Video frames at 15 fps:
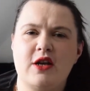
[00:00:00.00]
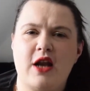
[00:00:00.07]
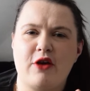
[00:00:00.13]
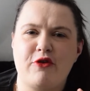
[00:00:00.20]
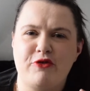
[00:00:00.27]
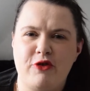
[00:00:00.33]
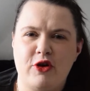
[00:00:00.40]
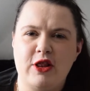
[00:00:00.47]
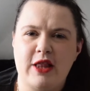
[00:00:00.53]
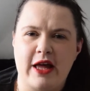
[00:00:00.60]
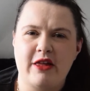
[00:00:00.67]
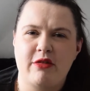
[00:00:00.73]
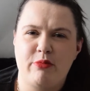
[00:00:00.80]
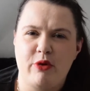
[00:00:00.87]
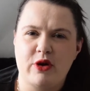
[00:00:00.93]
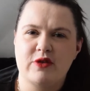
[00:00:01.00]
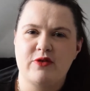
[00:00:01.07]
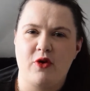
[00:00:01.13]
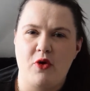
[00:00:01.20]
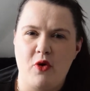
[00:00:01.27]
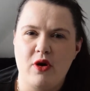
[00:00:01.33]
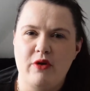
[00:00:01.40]
like full length books
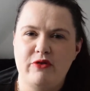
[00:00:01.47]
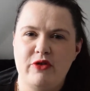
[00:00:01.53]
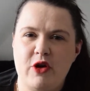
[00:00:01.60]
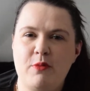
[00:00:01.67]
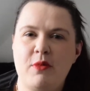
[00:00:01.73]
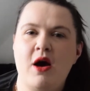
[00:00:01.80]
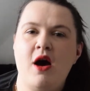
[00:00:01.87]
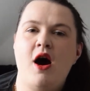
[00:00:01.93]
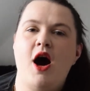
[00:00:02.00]
for all of them.